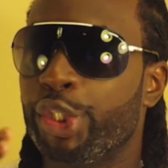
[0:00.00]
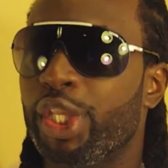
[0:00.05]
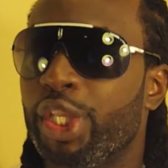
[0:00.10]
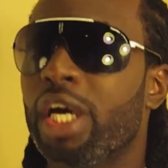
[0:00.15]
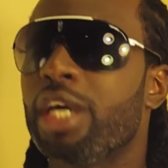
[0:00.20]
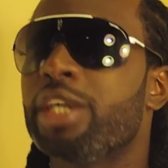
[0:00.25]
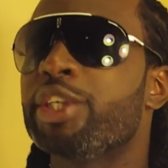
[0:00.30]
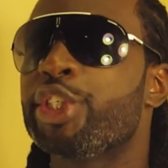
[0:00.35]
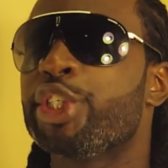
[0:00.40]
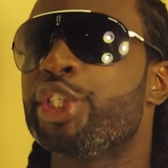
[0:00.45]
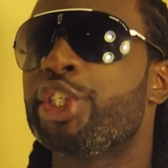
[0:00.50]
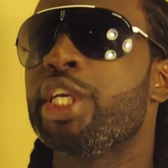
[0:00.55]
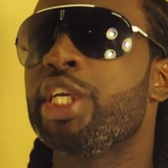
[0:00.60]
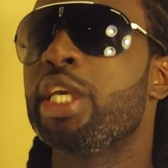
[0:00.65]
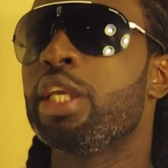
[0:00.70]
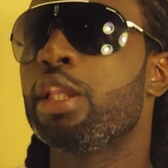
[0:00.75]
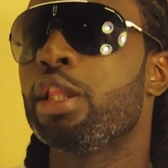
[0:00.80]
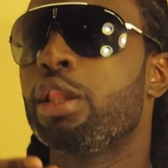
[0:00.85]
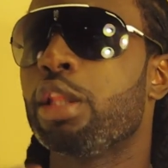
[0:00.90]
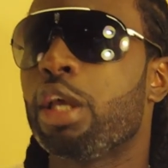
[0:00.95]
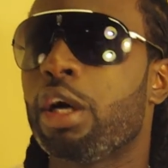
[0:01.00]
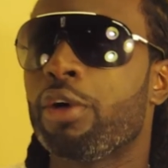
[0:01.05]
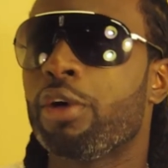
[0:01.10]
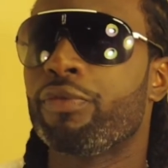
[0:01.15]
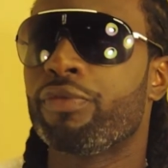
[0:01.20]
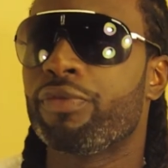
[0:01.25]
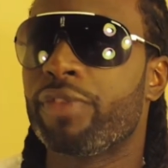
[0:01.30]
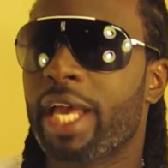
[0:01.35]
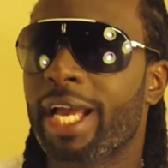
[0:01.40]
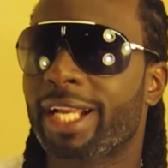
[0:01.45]
Does she
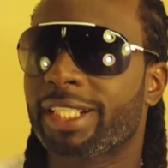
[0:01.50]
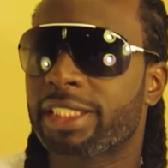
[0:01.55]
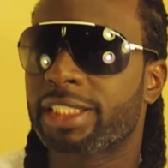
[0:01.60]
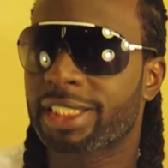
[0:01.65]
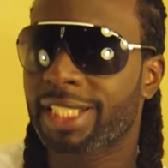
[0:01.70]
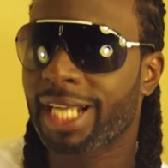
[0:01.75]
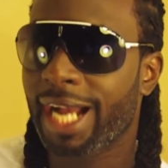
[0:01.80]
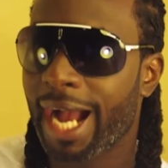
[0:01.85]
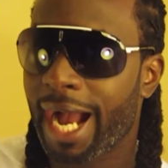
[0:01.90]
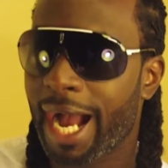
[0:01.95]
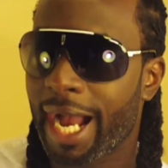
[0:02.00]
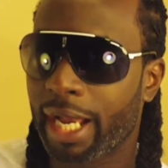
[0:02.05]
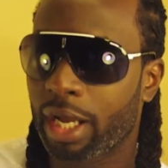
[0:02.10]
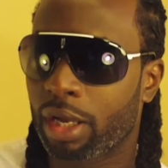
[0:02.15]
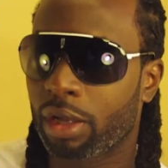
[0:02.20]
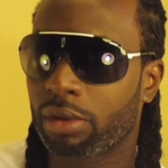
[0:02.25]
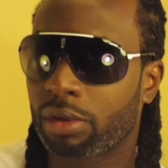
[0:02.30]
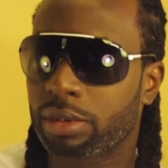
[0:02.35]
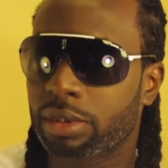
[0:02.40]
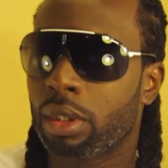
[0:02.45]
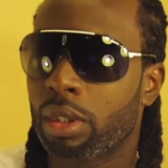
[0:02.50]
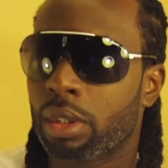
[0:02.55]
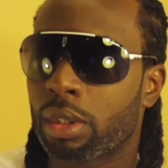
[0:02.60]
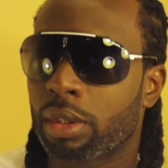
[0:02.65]
love that child